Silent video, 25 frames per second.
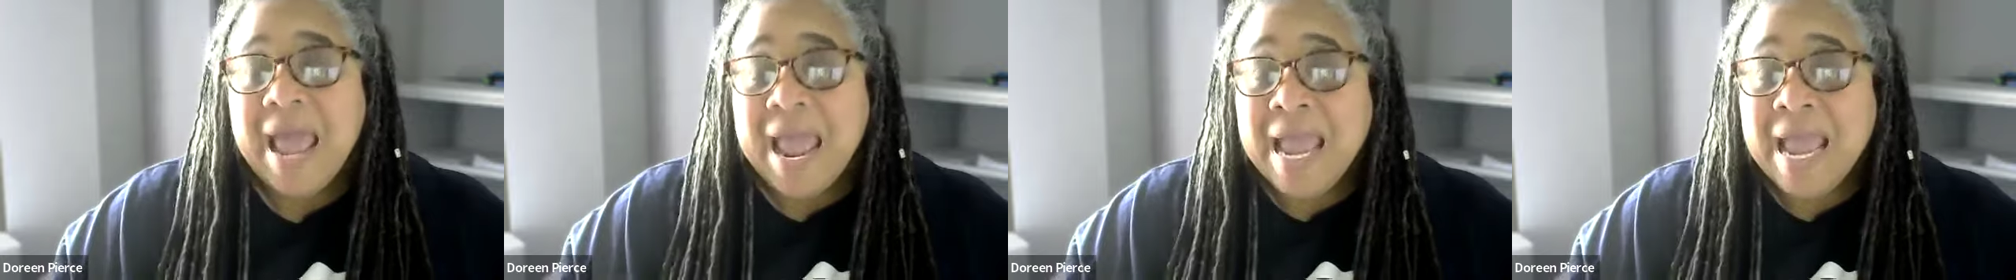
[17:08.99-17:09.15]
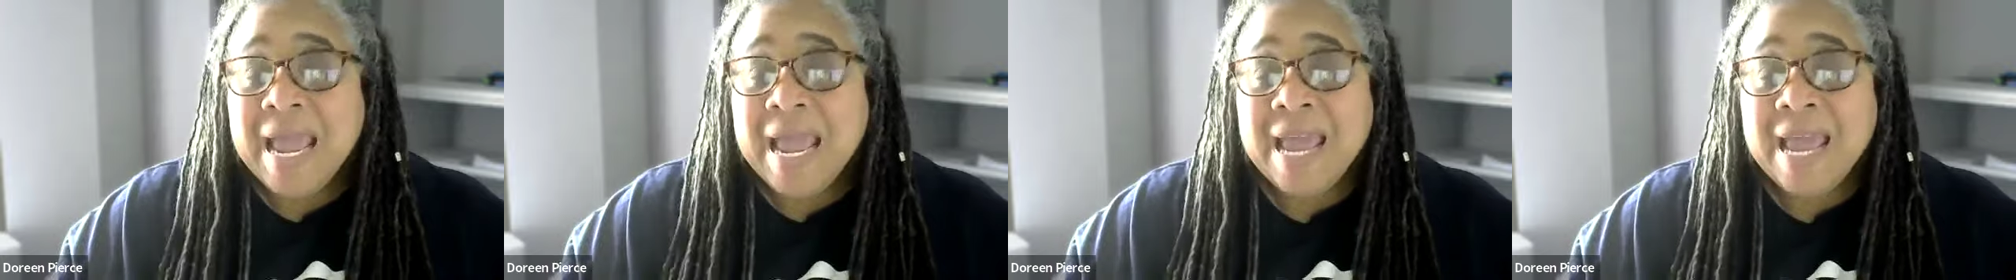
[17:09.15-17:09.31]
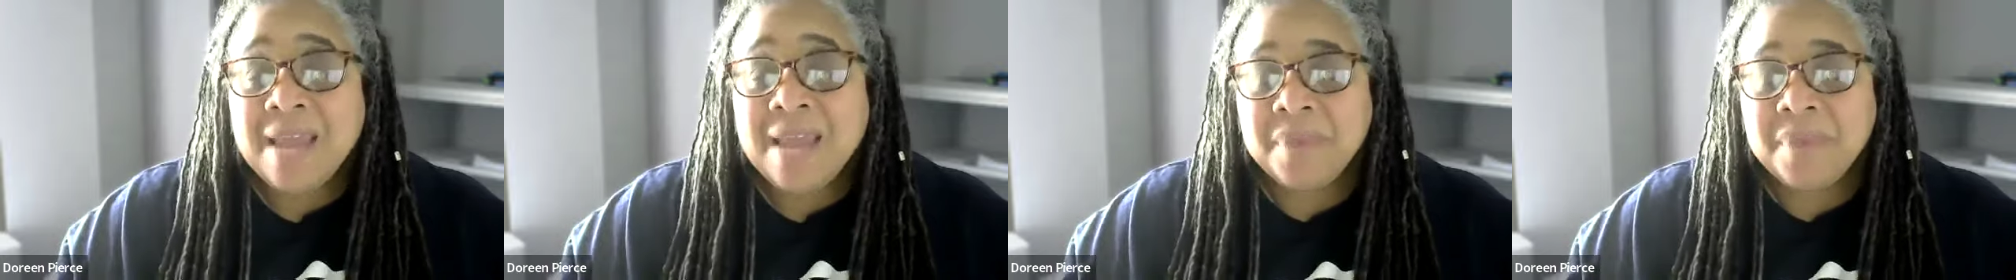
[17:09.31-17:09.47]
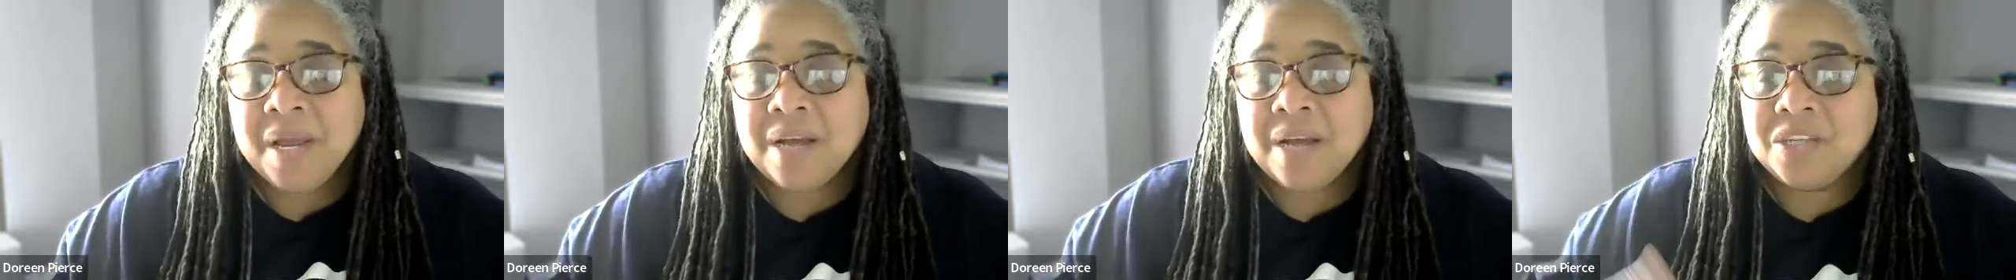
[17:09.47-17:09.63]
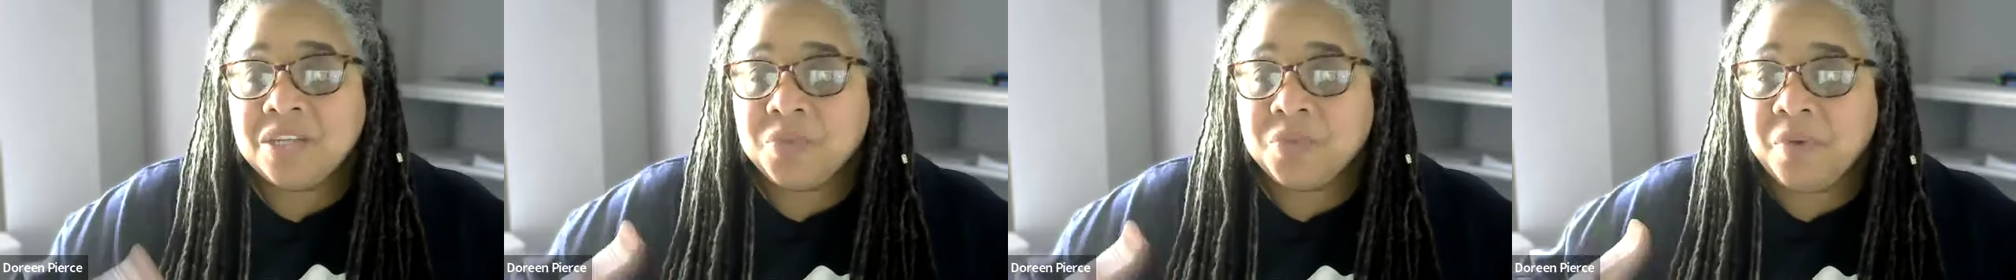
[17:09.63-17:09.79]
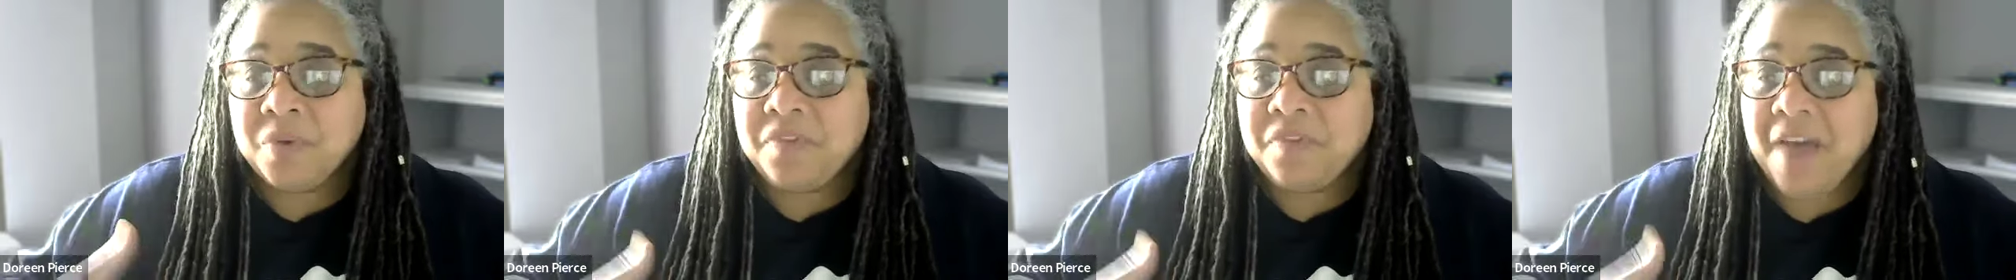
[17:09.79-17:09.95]
And
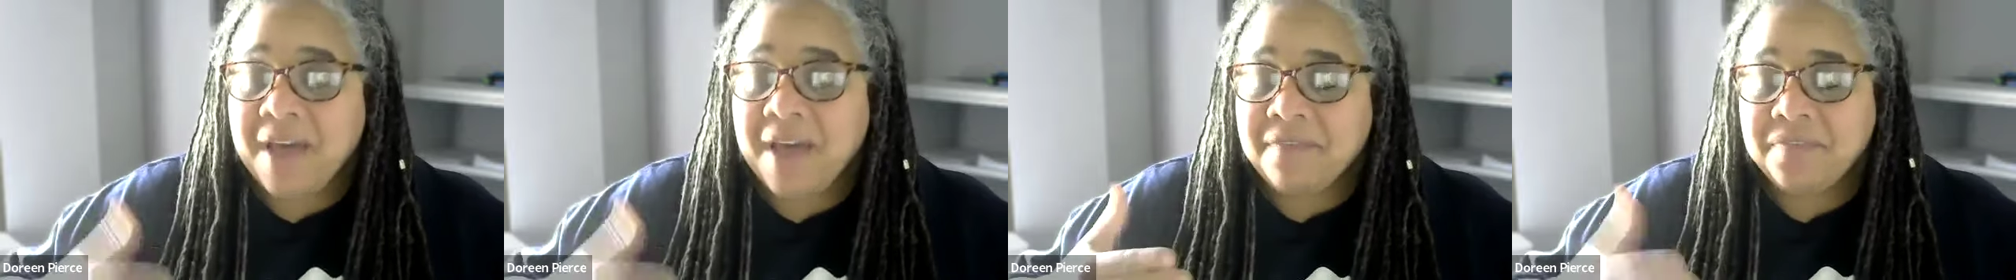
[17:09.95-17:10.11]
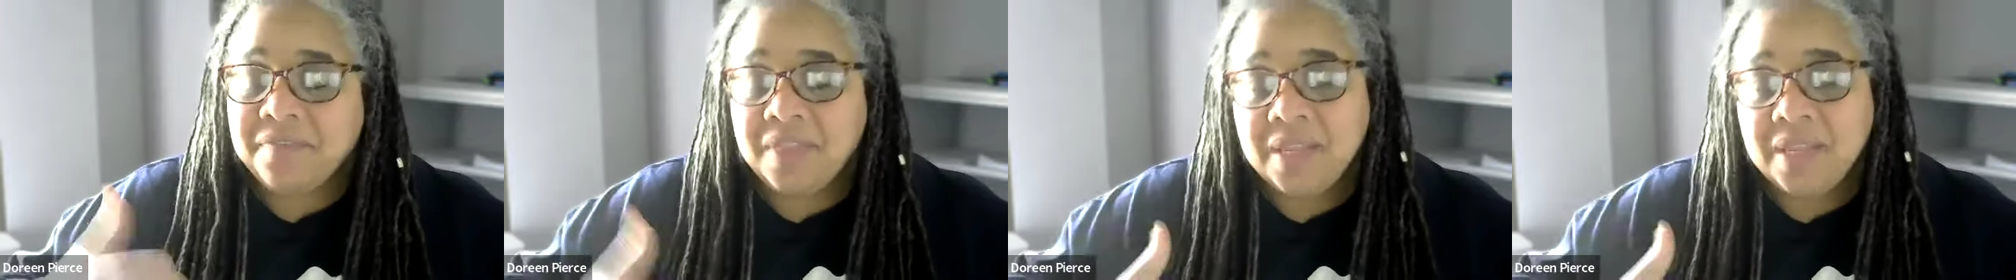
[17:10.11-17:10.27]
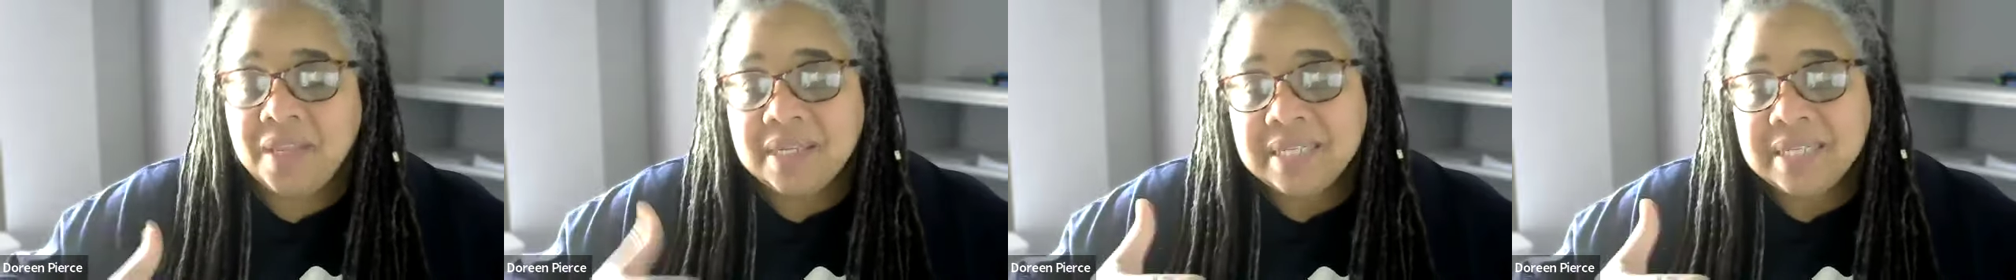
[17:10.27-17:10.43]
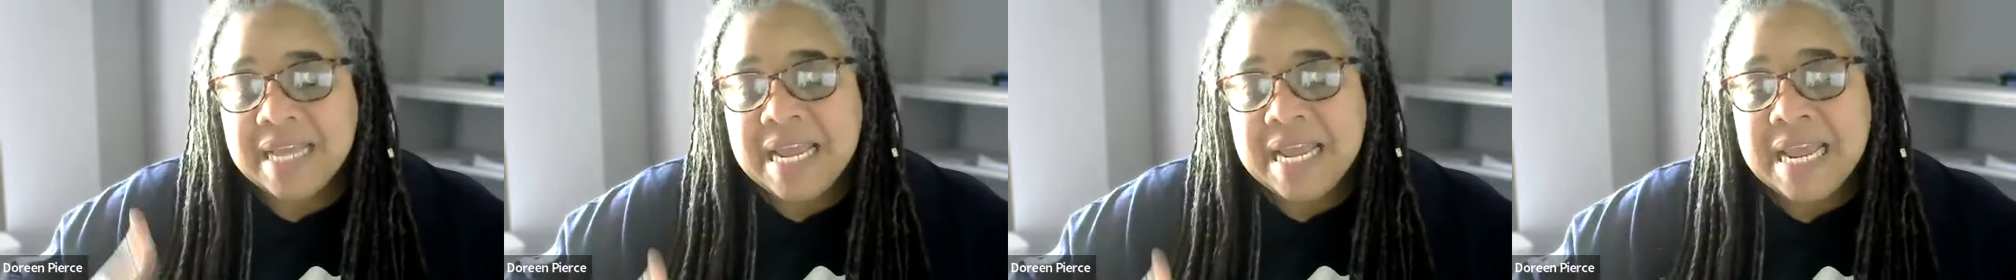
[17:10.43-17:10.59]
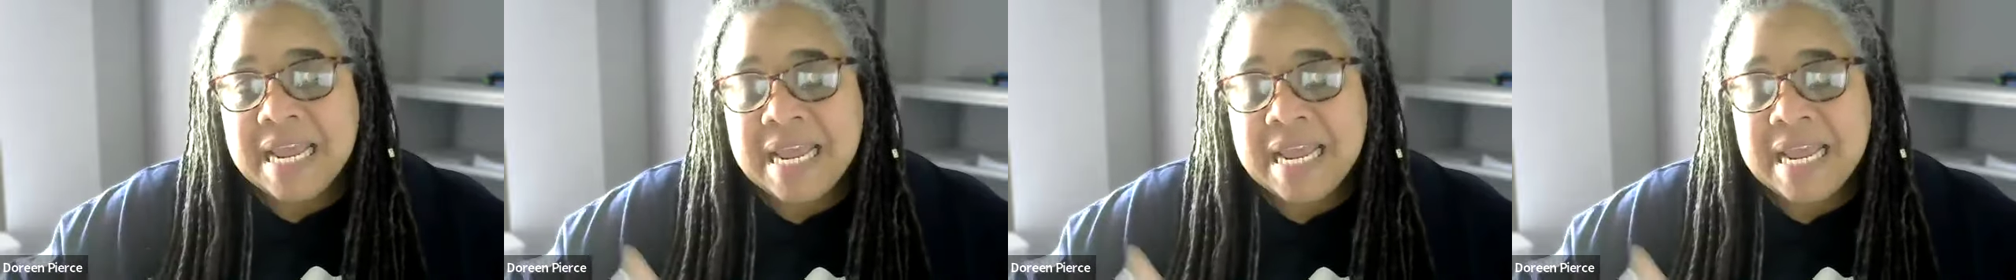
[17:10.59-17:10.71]
because we've had these